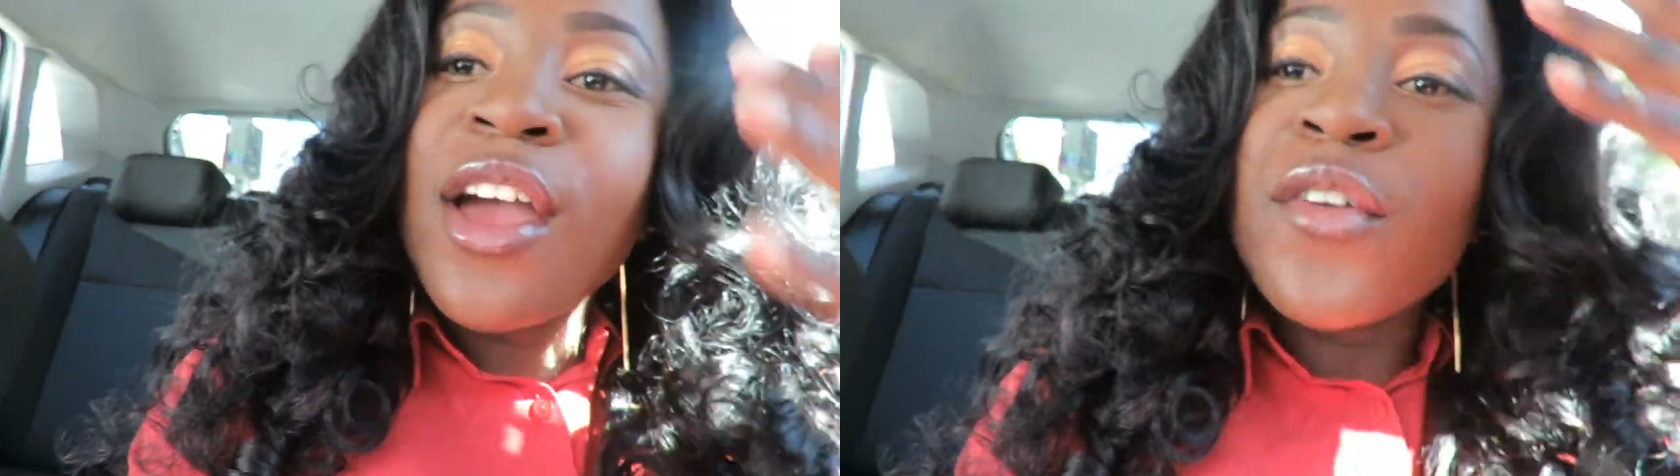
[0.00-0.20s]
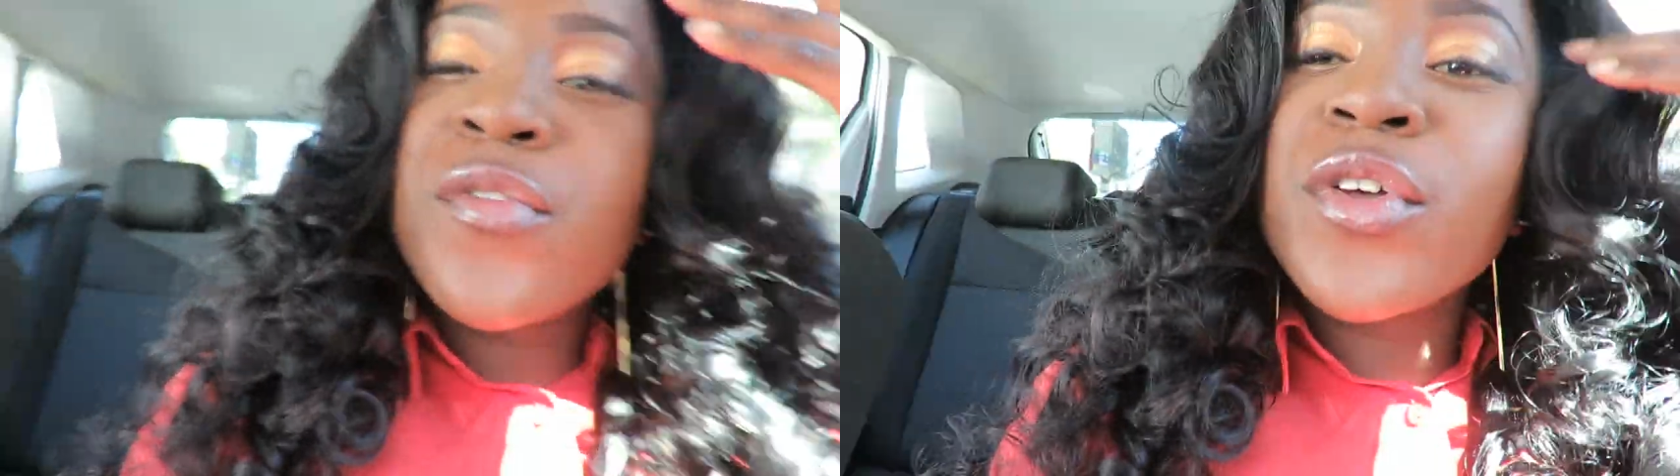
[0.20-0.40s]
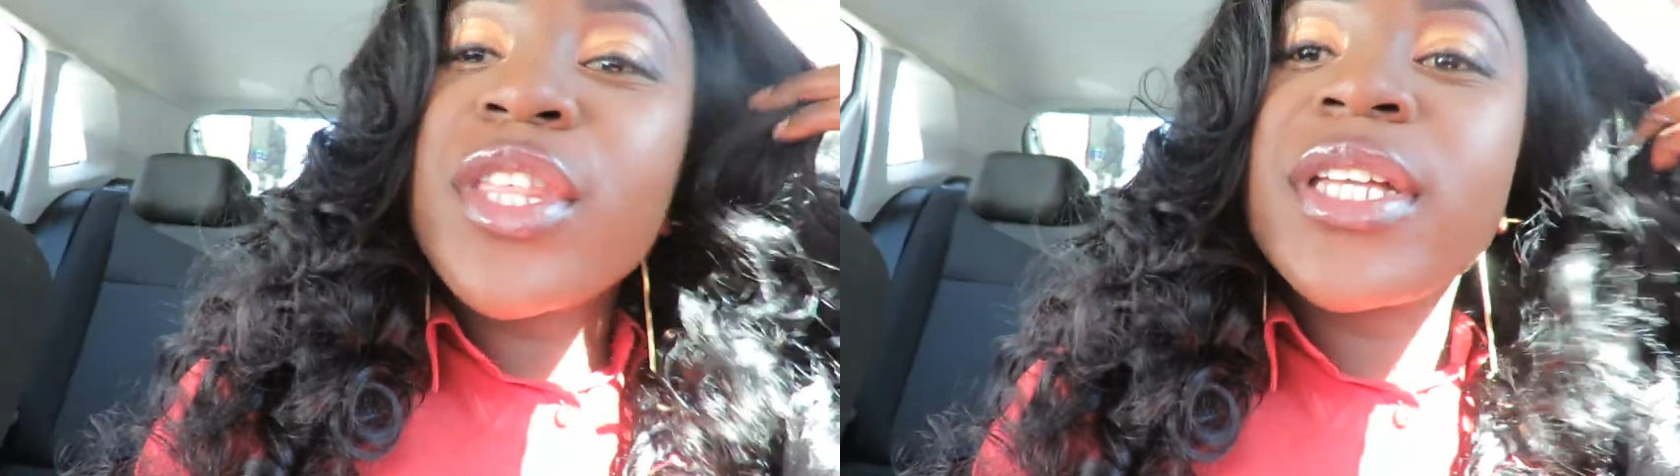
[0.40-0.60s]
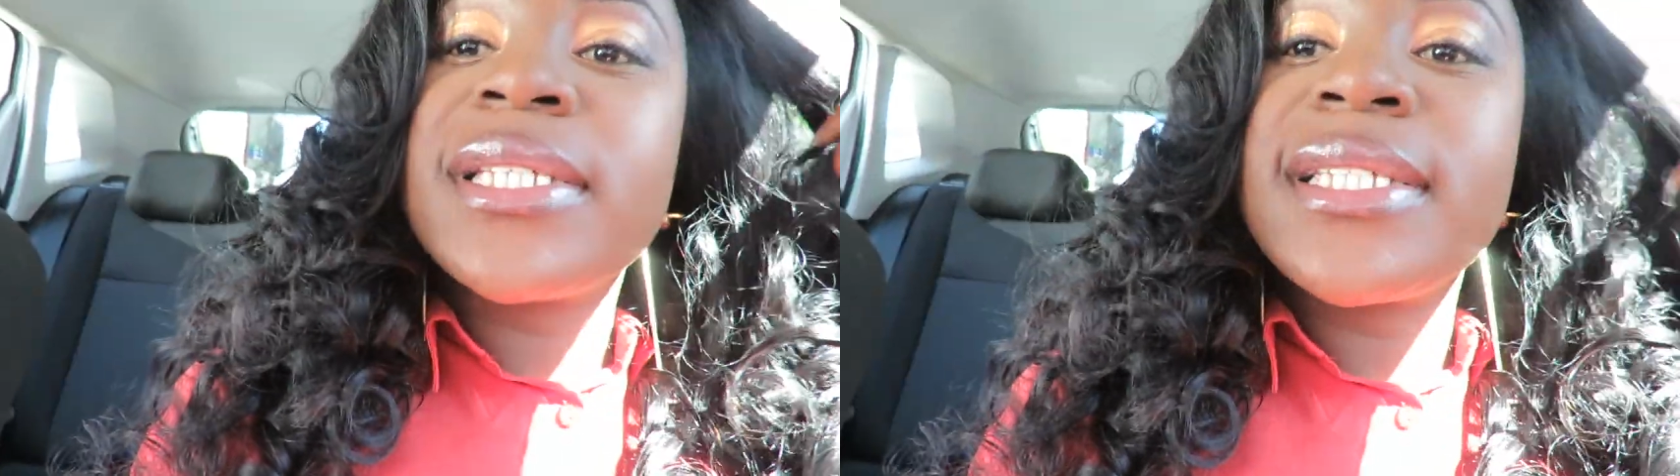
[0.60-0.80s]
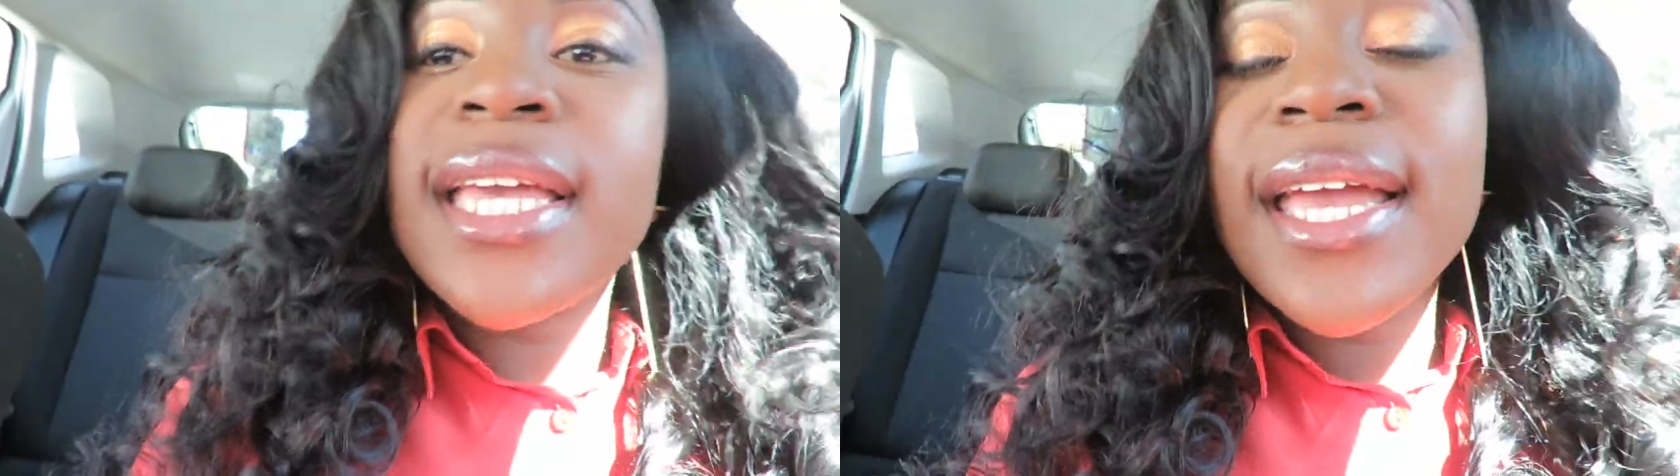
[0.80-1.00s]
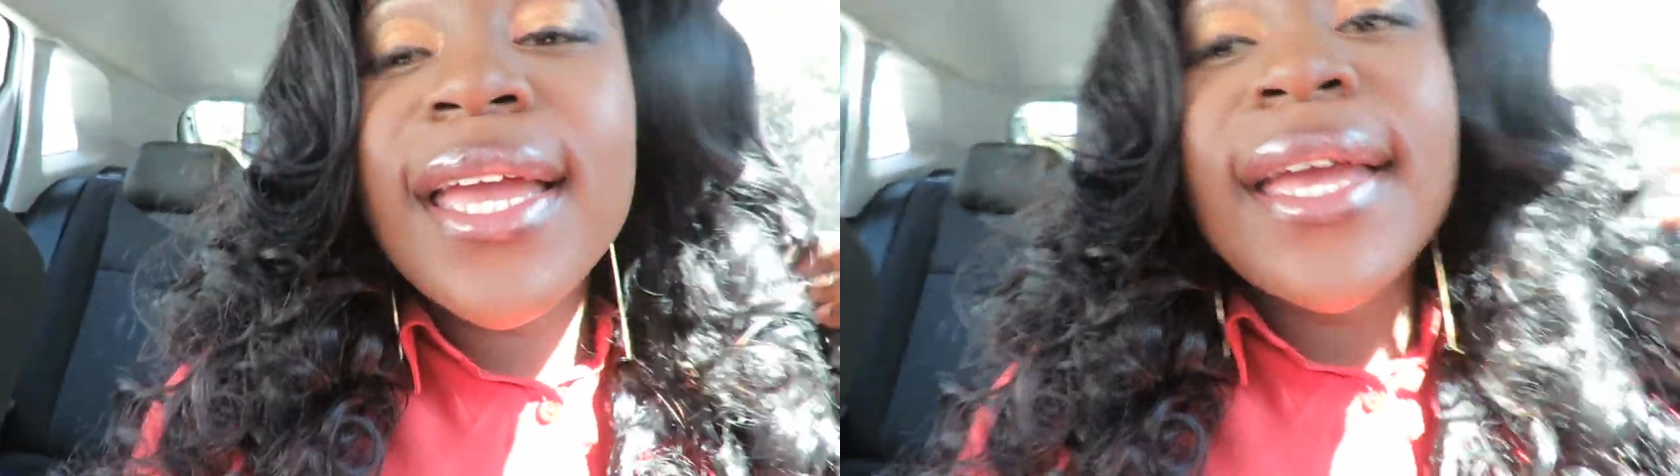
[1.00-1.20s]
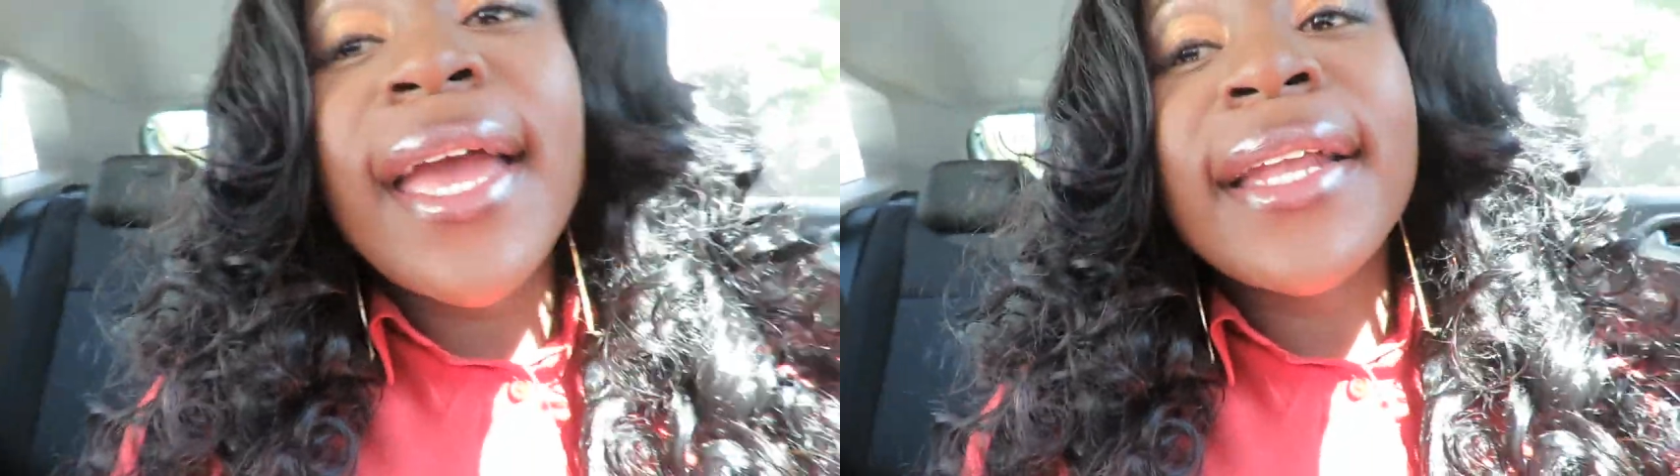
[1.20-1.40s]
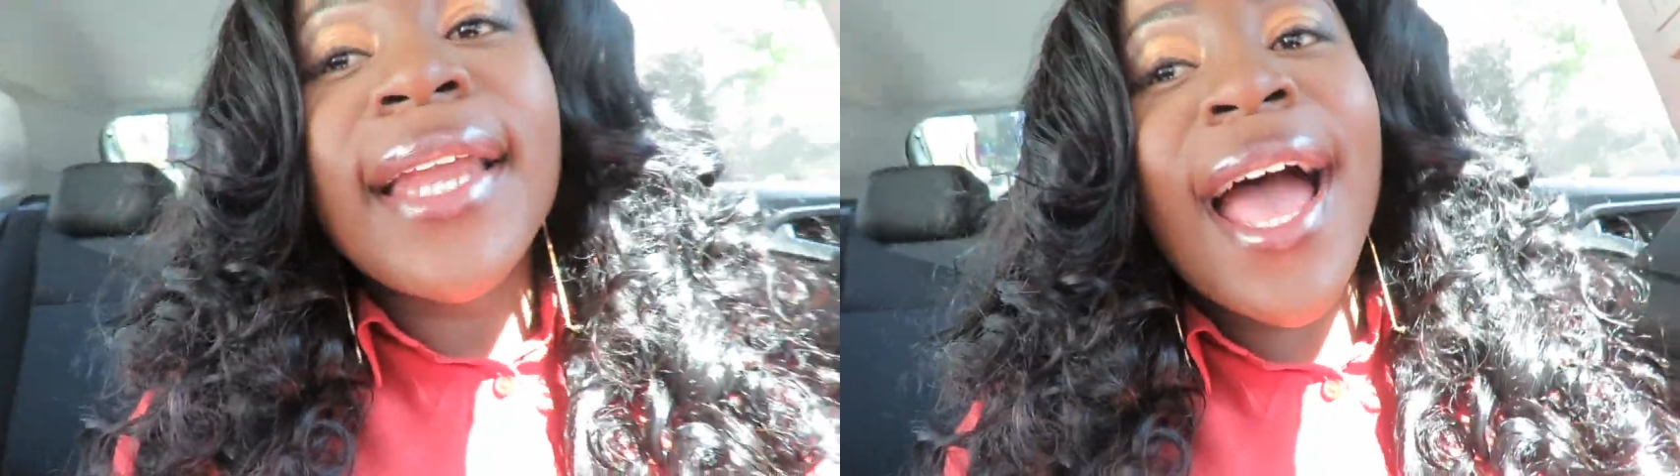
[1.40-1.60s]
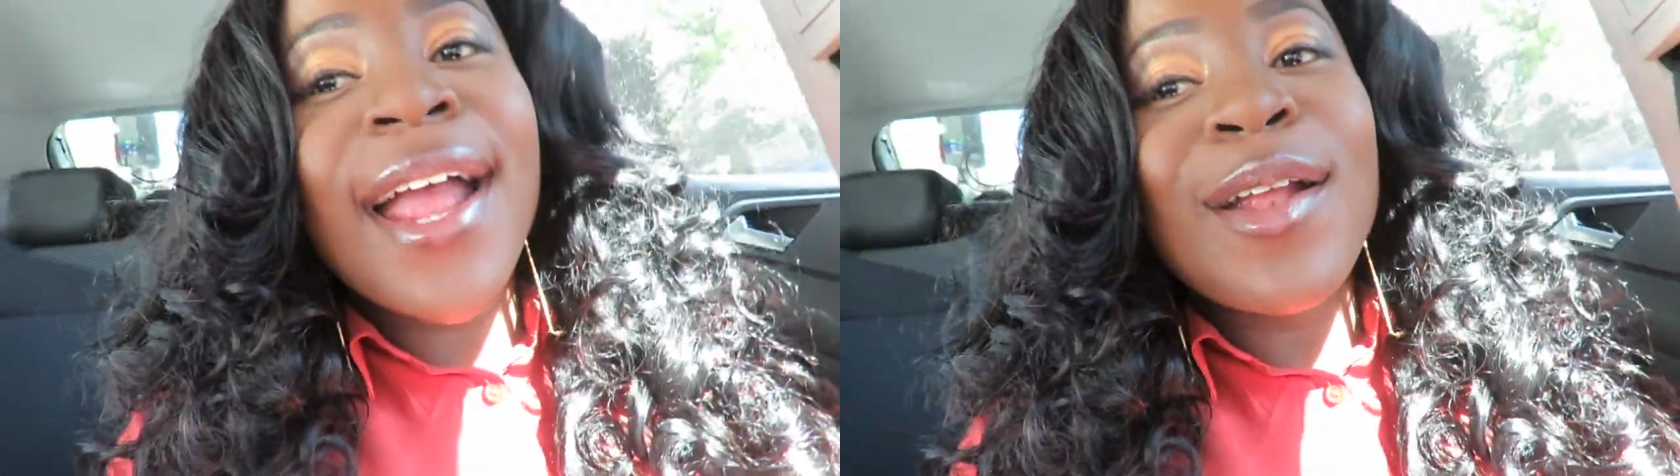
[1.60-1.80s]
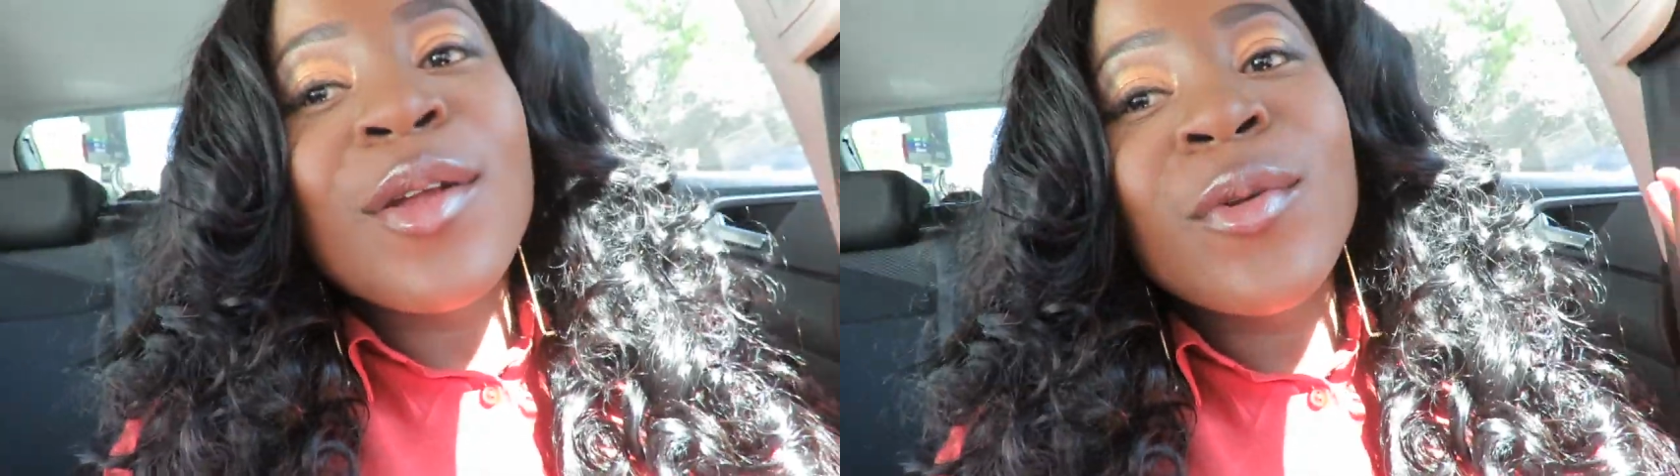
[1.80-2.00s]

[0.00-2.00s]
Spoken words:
for the day, and I